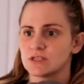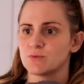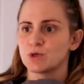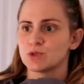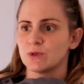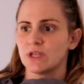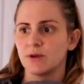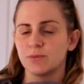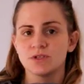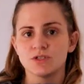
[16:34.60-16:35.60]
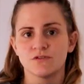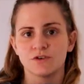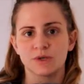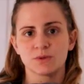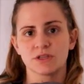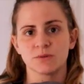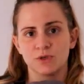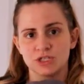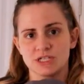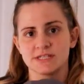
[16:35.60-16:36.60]
disposable diapers, you're frequently
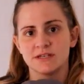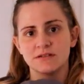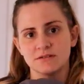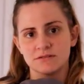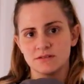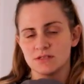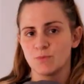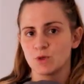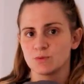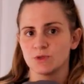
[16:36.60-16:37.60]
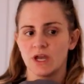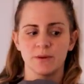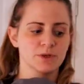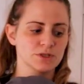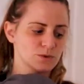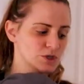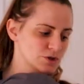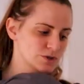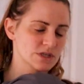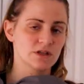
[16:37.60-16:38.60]
purchasing disposable diapers. When
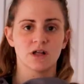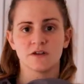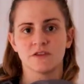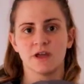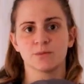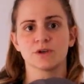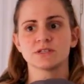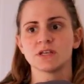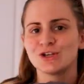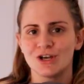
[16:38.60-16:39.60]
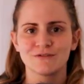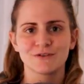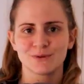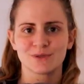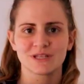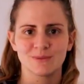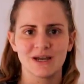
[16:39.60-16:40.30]
you're using cloth diapers, you're not frequently